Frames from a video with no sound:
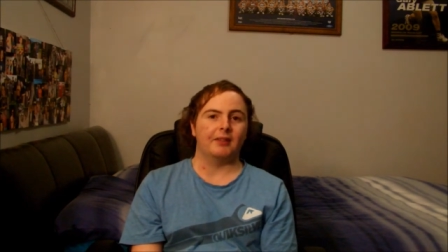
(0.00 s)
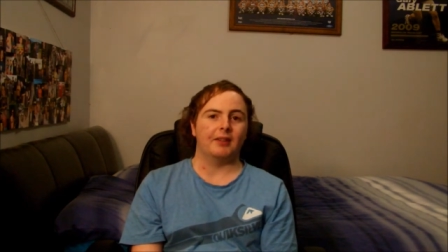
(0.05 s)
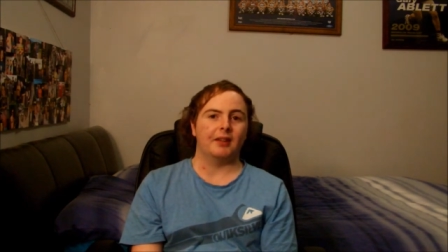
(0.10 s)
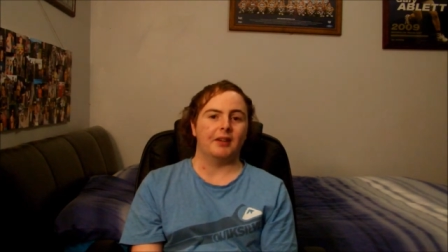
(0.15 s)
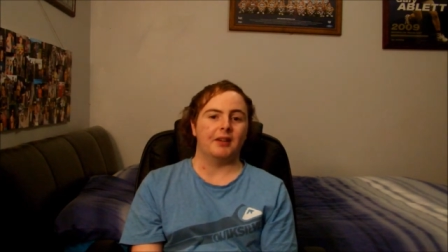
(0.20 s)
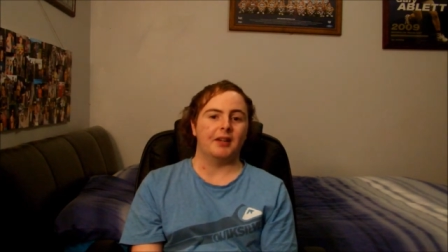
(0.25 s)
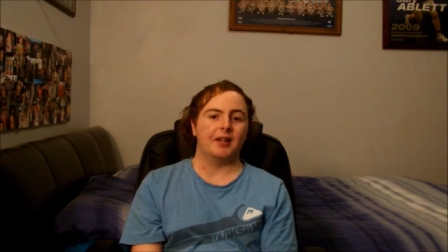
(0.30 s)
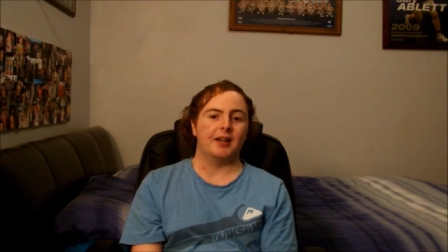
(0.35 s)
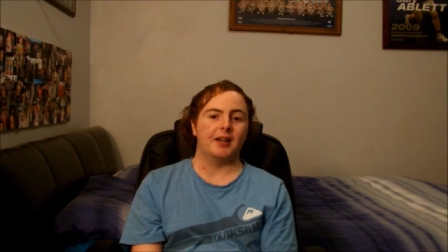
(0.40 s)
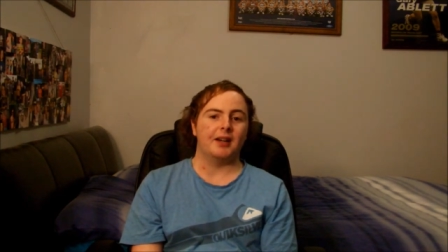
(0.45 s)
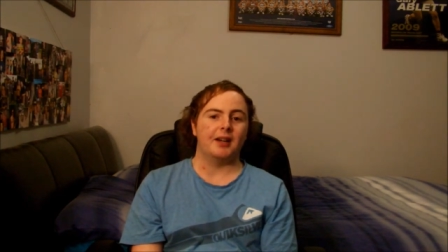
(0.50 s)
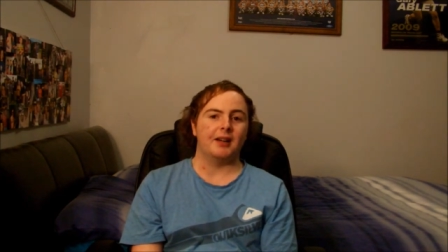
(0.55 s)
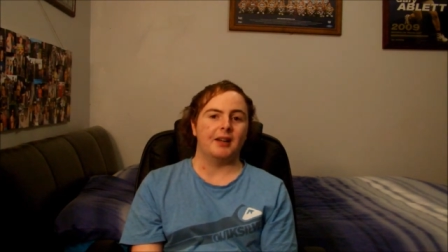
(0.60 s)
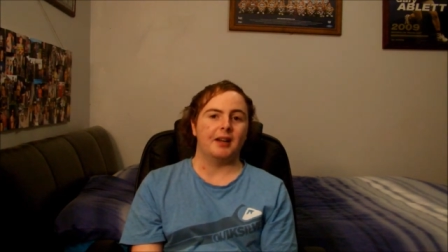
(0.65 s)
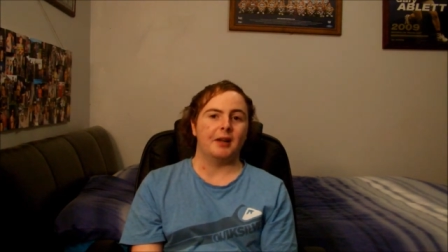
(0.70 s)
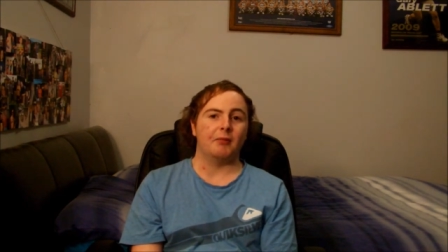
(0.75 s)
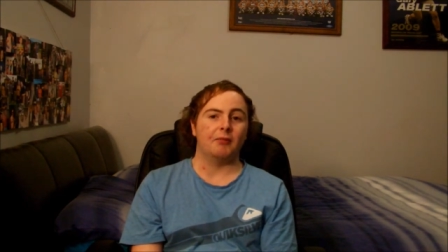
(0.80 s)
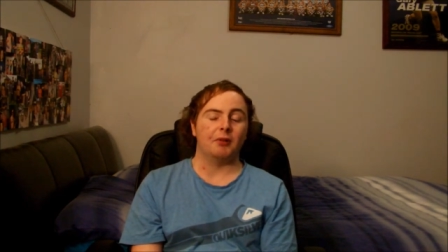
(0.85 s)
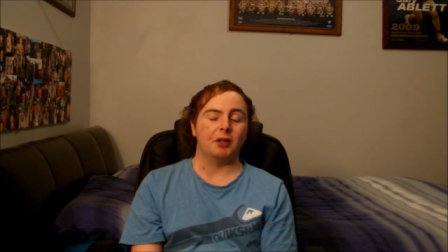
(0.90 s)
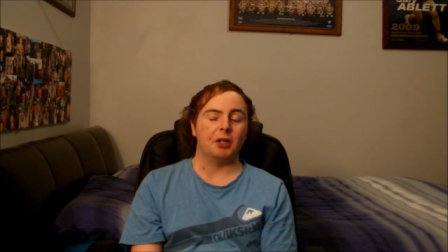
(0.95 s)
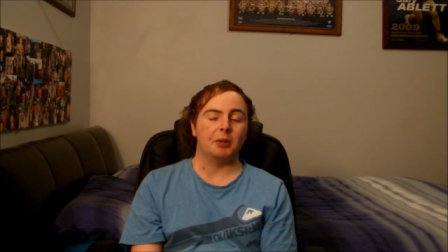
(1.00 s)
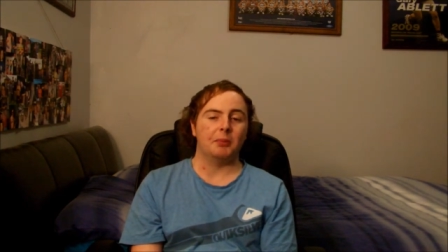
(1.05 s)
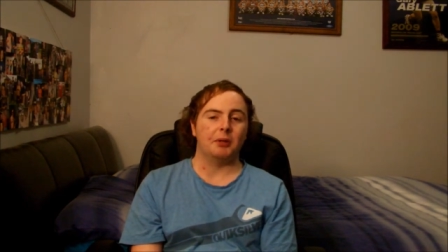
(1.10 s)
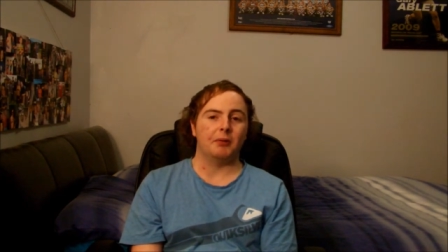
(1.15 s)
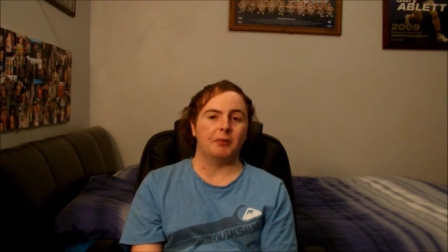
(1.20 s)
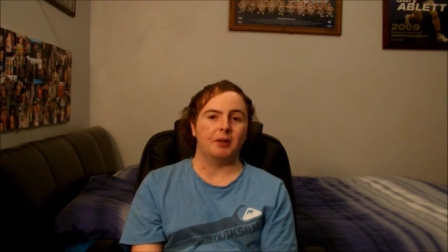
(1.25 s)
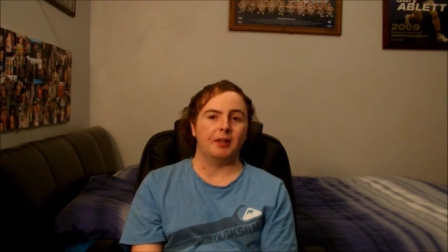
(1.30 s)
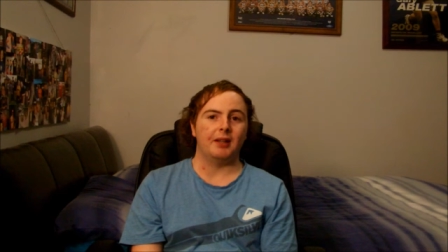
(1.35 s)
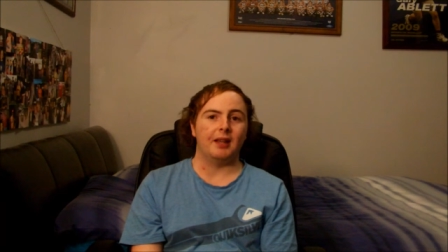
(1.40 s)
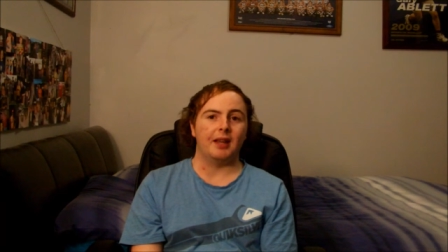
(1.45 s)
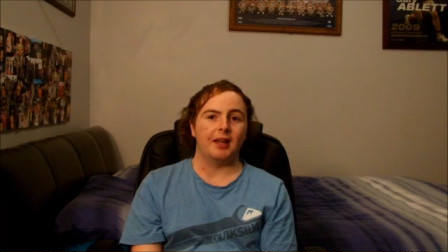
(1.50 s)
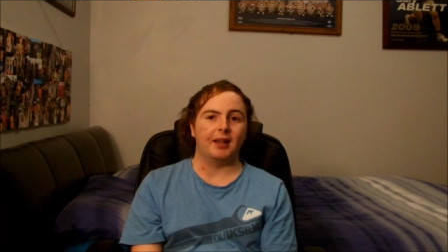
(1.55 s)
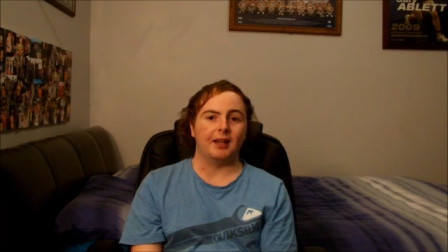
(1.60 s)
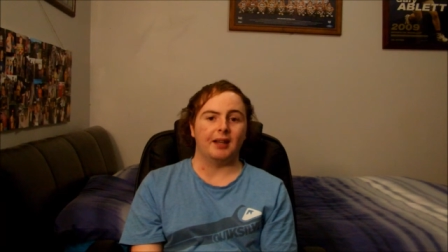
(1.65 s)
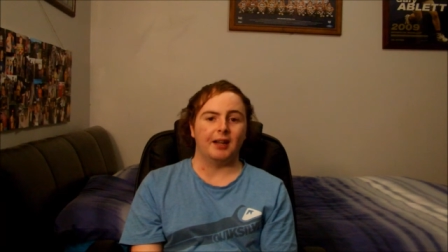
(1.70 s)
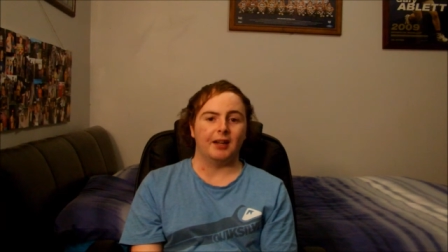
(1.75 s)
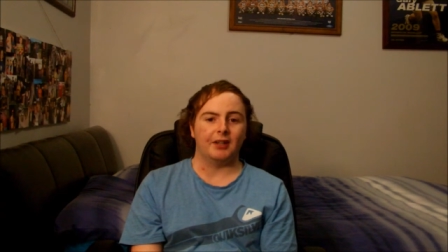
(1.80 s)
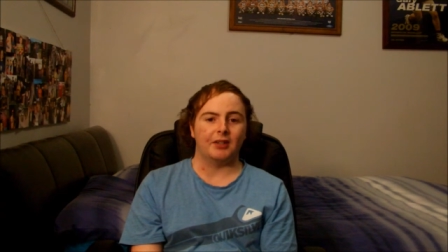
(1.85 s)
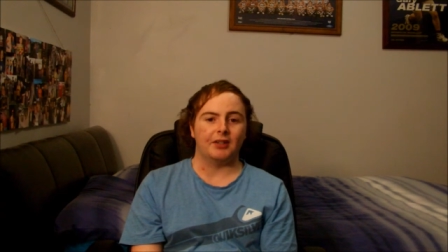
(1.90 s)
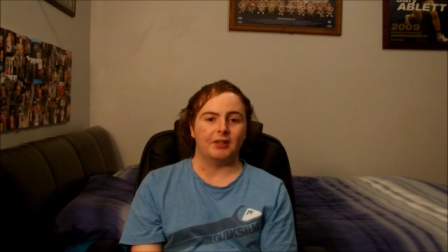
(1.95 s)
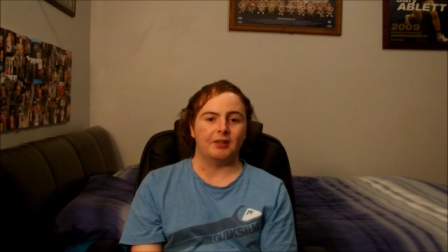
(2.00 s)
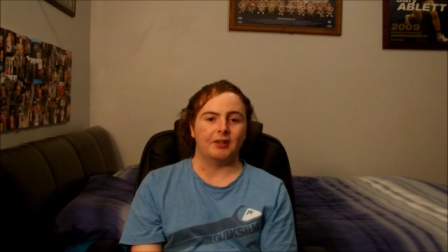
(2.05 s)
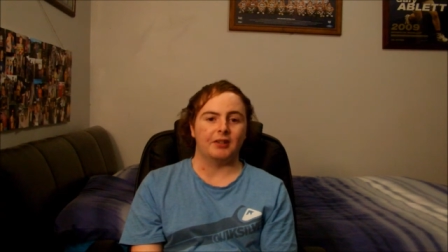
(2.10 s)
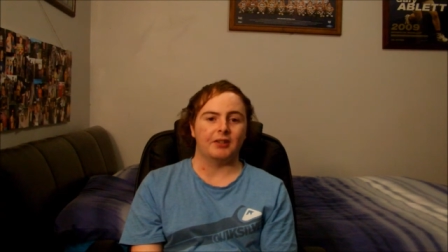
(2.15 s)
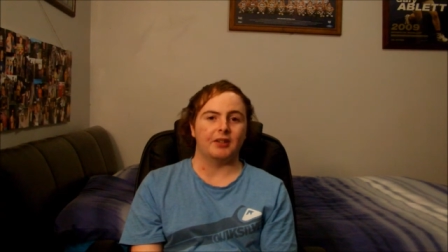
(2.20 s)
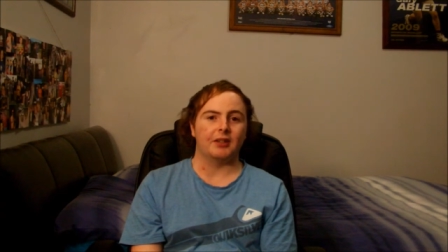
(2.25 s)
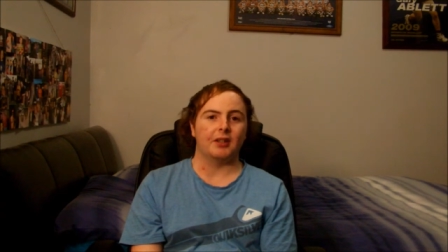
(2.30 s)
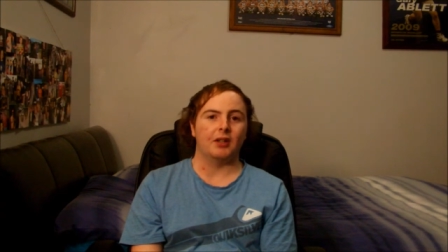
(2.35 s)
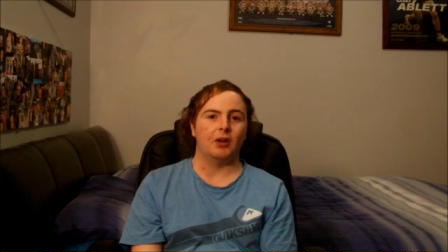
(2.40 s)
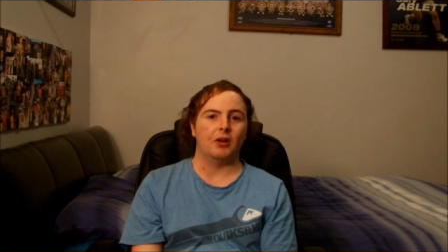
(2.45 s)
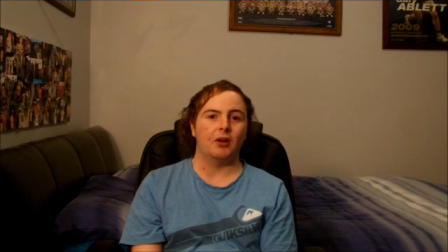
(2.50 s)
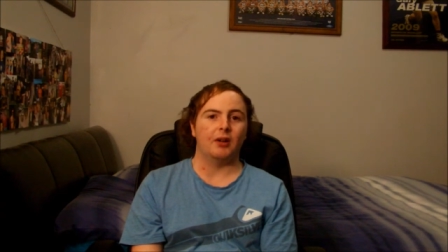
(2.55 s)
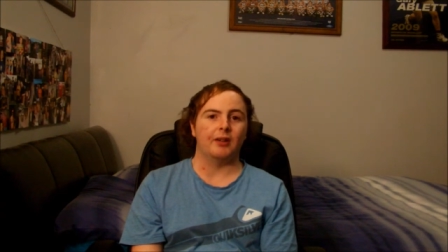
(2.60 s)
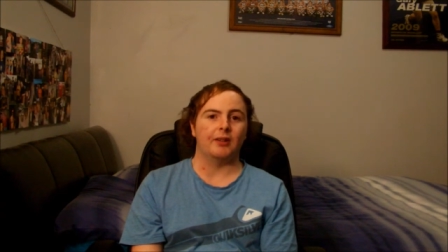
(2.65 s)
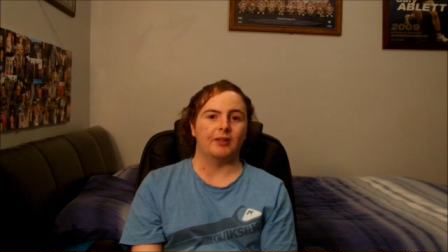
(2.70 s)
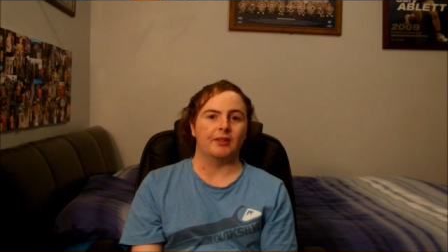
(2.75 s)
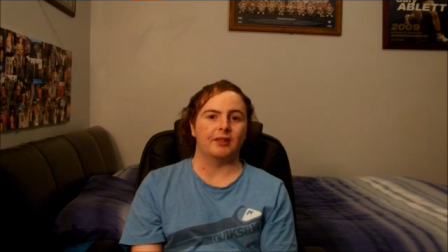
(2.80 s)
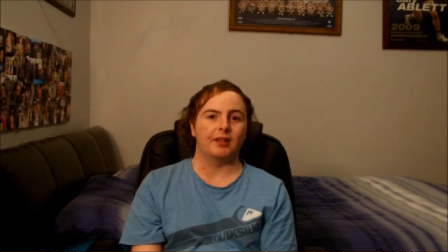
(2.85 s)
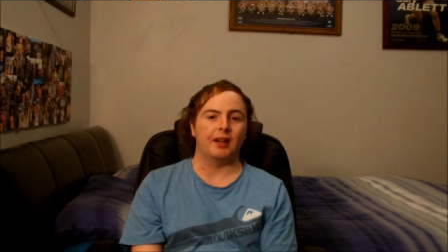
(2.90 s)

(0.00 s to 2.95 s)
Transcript: They had a really big win there last year against the Lions.